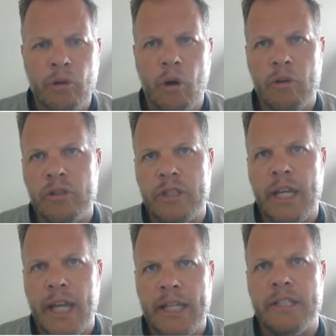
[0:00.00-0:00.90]
launch the
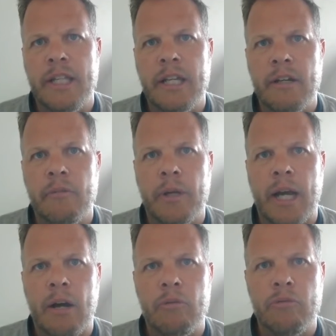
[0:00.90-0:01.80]
next year
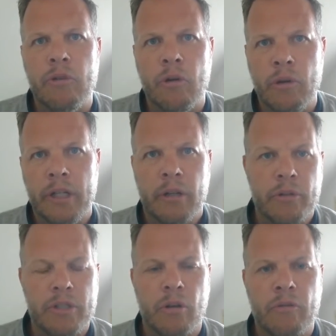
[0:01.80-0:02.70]
without knowing the
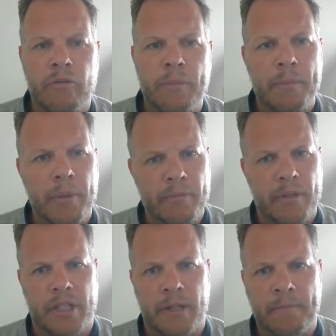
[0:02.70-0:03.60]
result from the previous year.